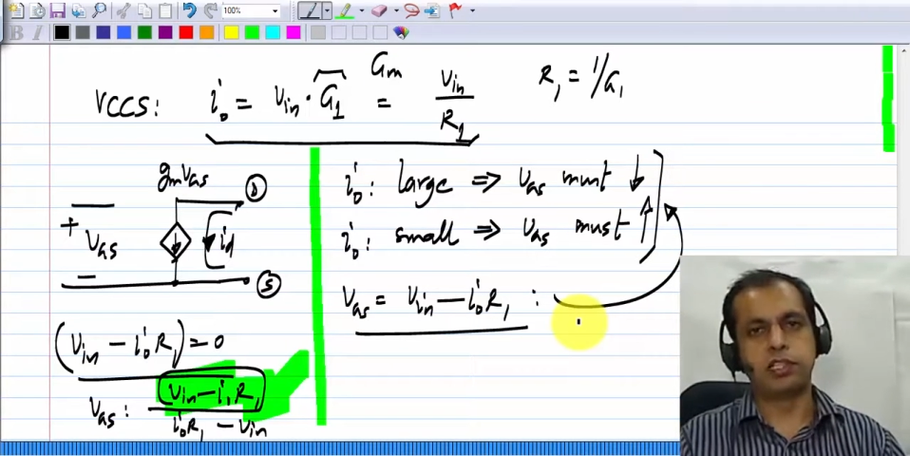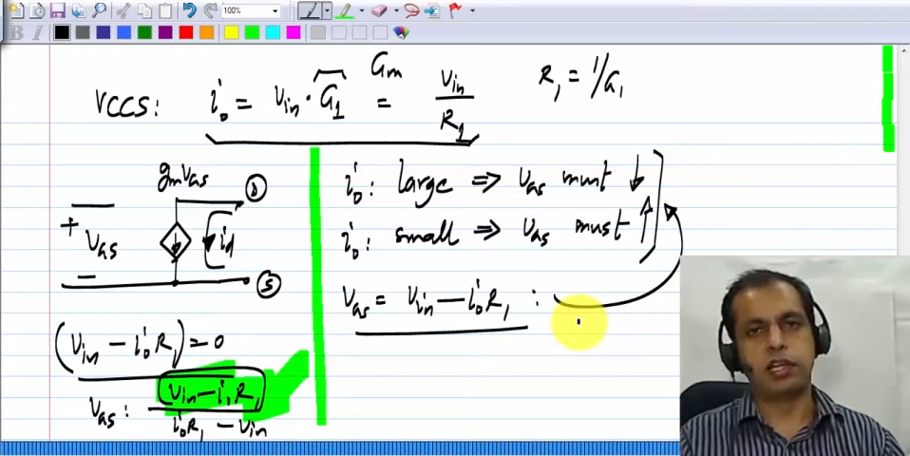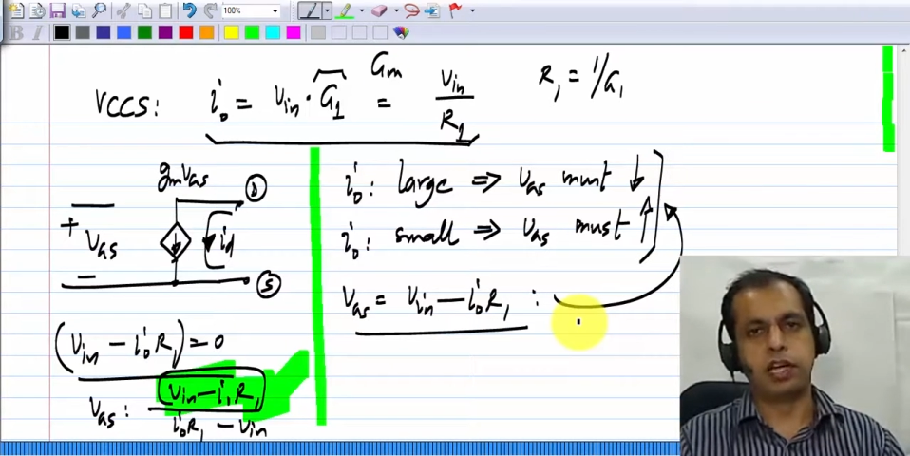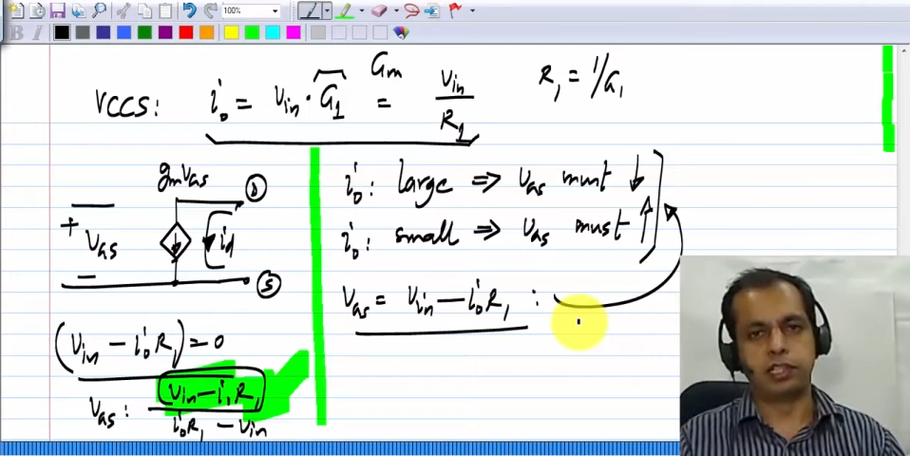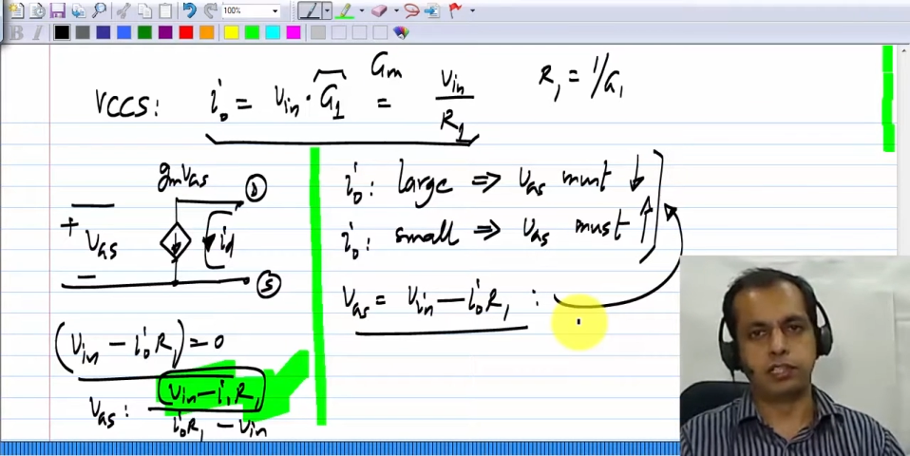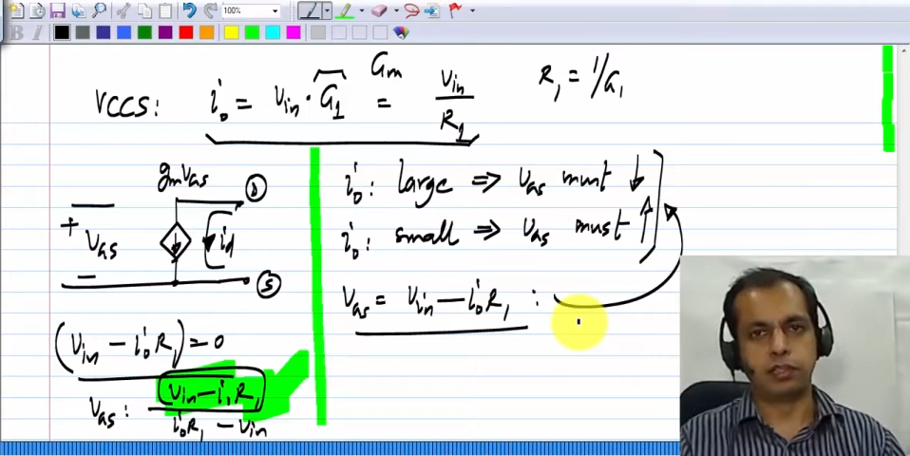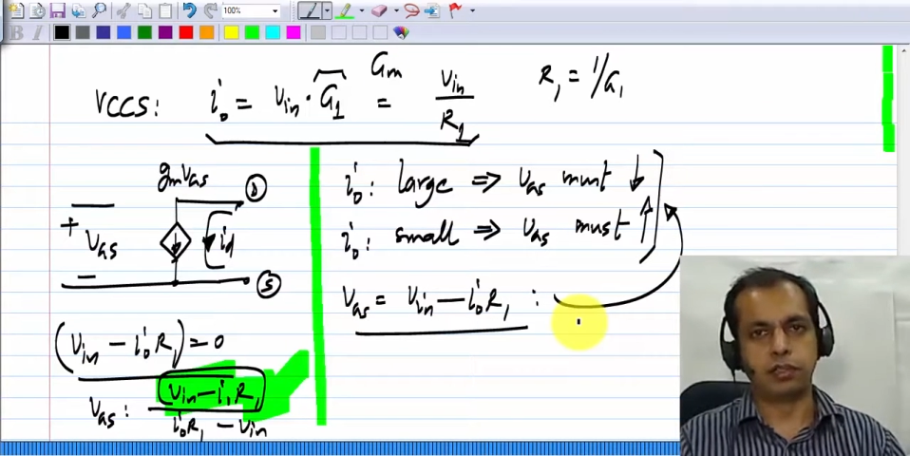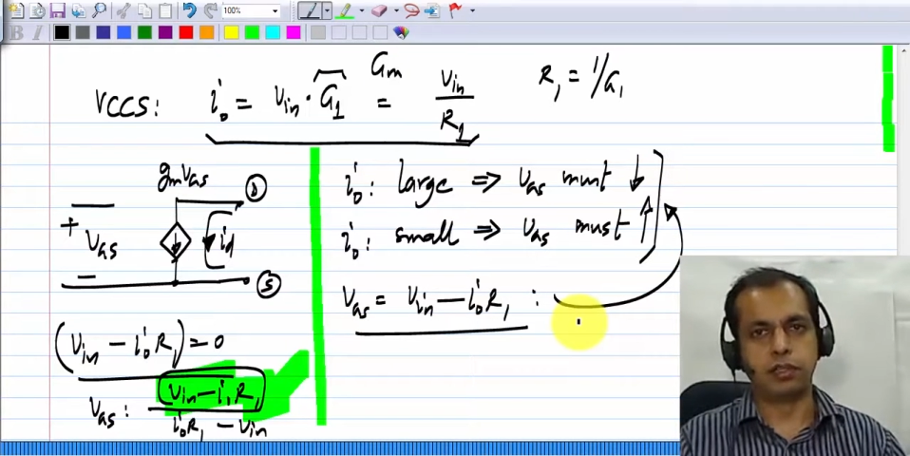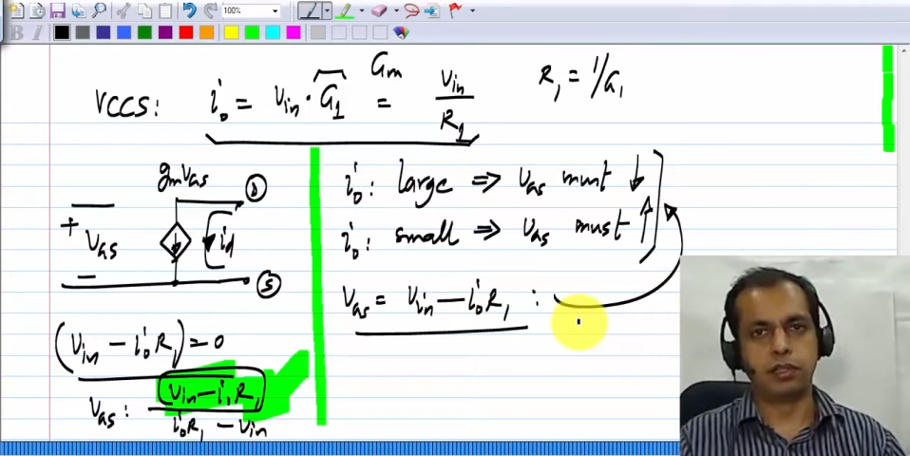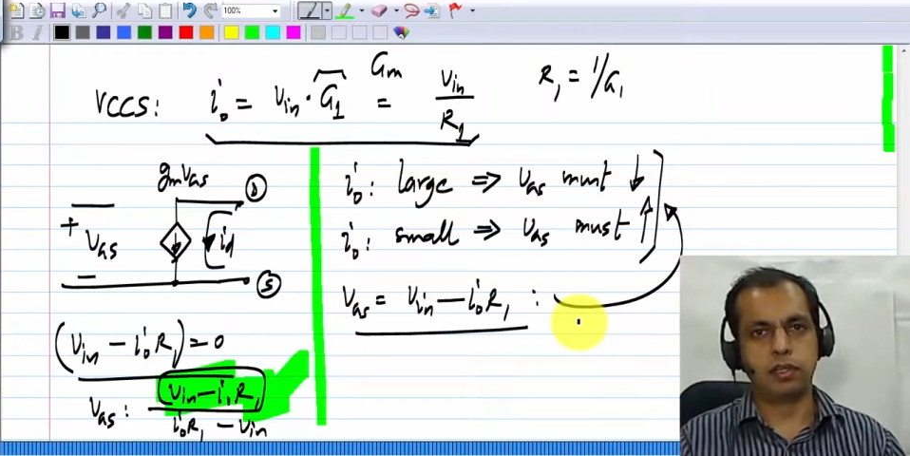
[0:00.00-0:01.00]
action.
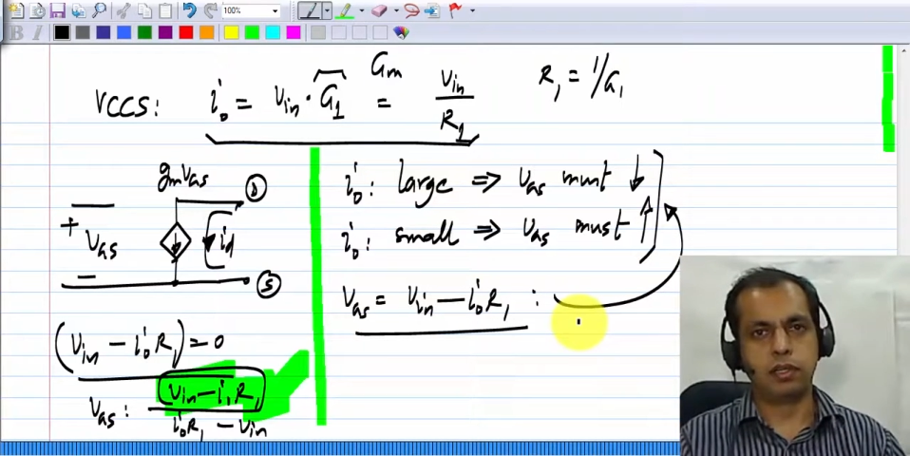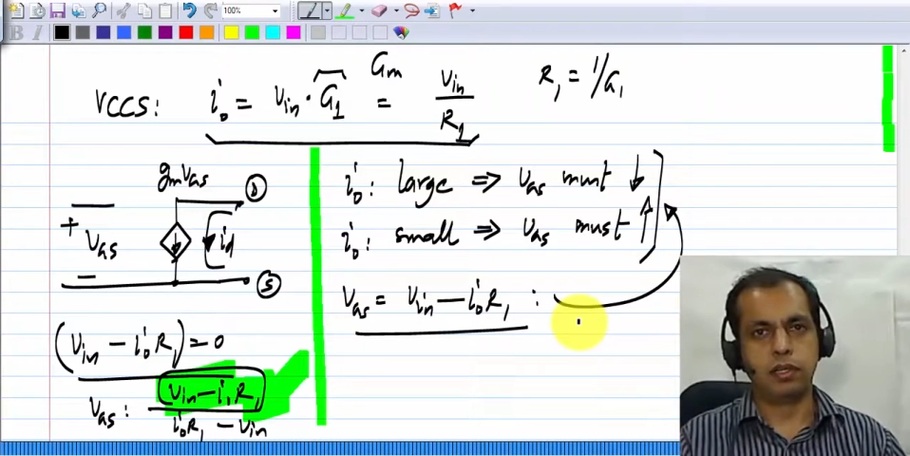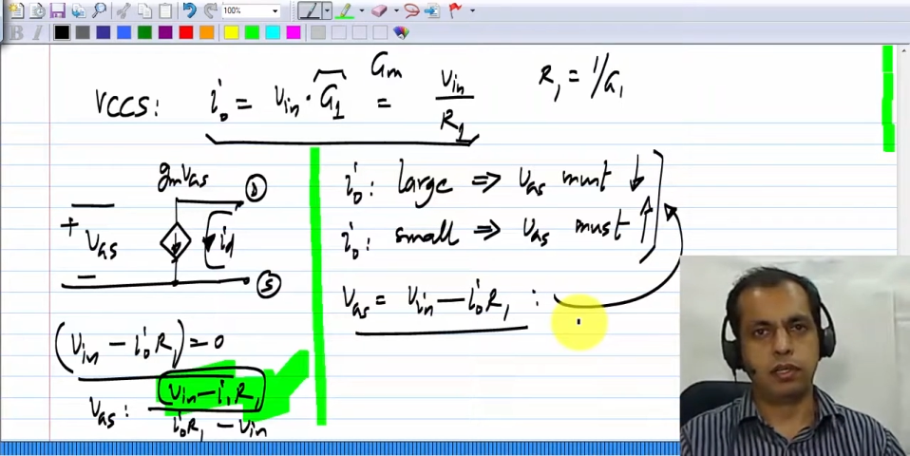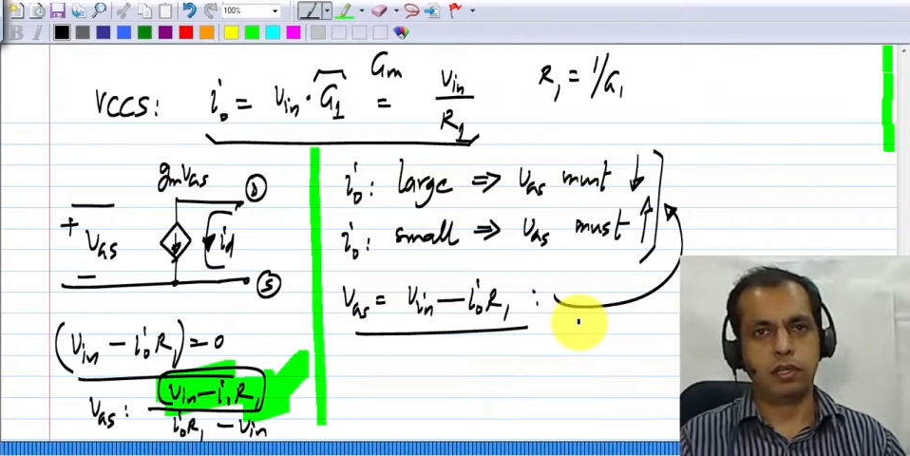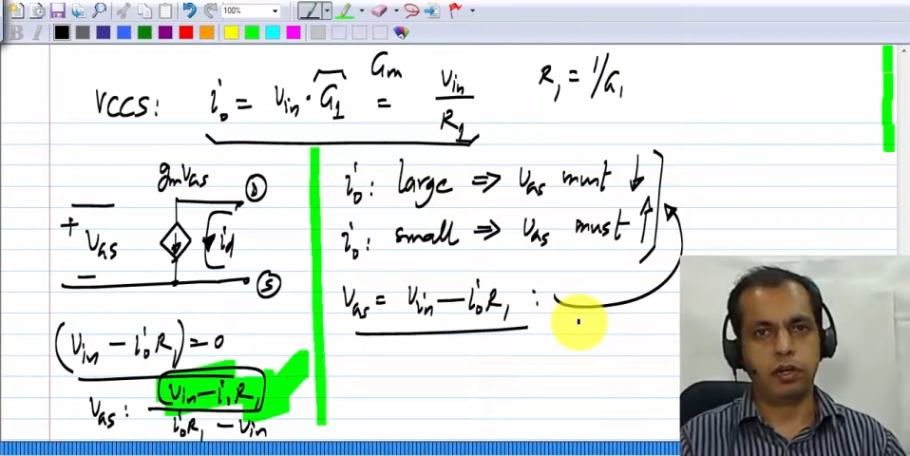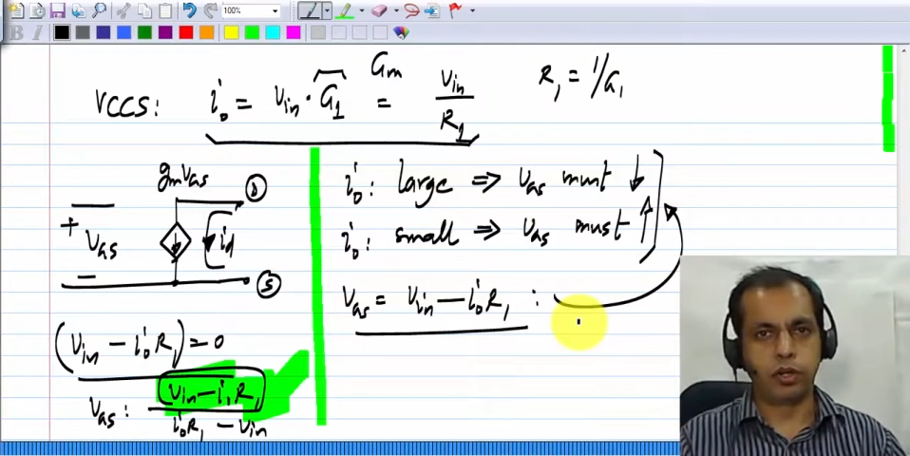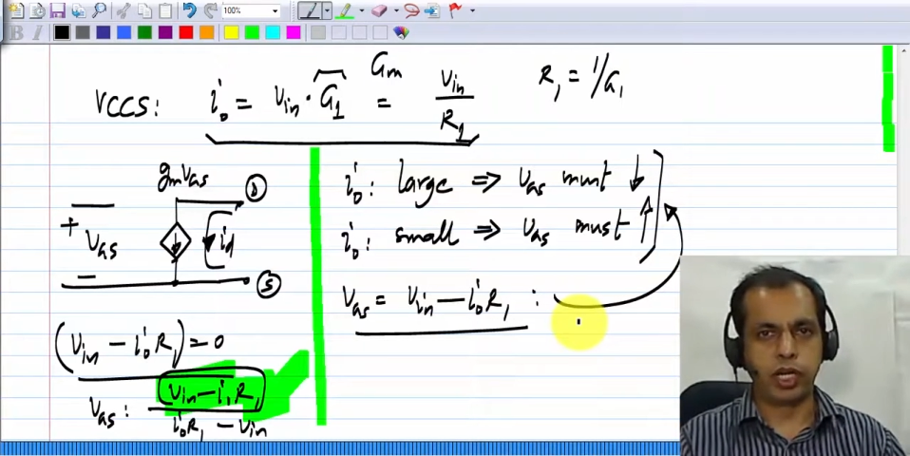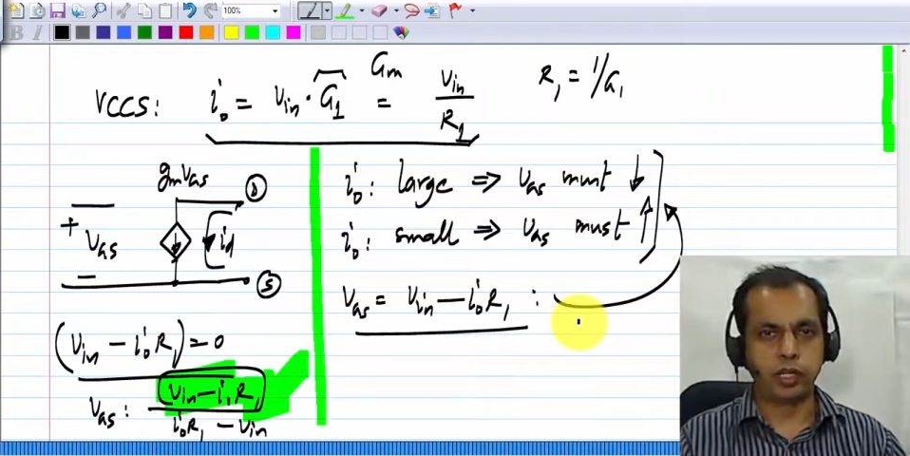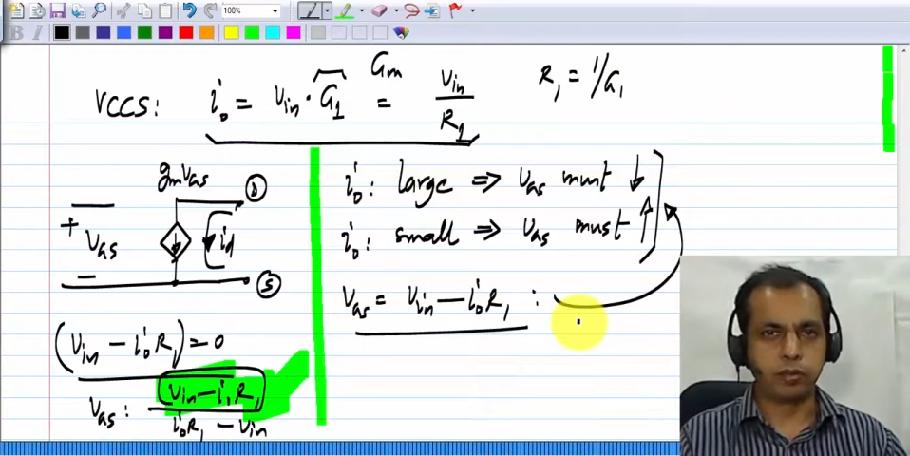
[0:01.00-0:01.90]
Okay.